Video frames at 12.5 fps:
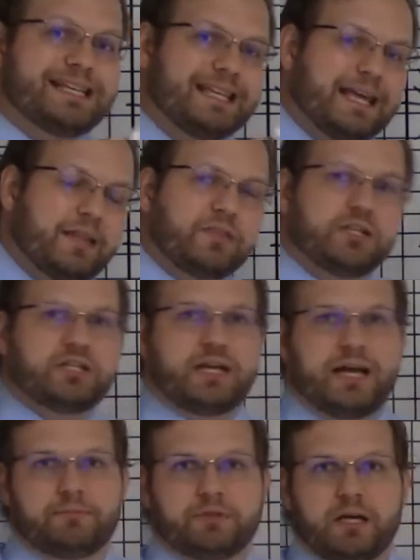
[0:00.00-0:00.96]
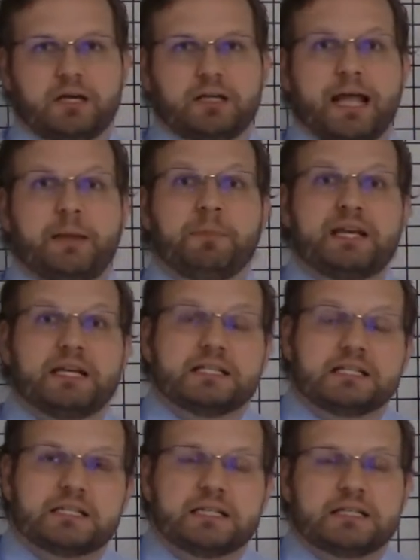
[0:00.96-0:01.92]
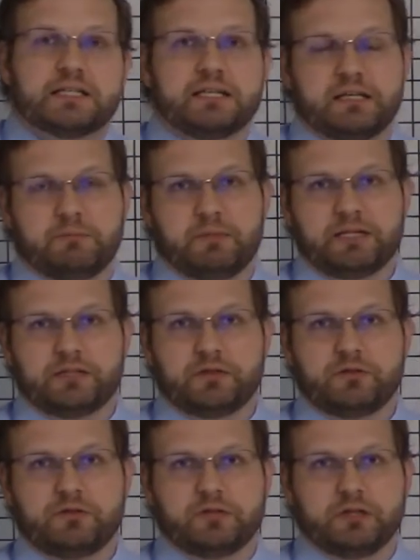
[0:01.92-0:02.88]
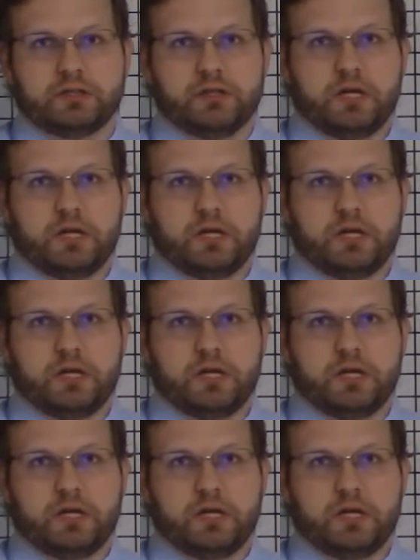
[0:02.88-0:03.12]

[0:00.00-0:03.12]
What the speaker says: get the job done and be consistent in my solution.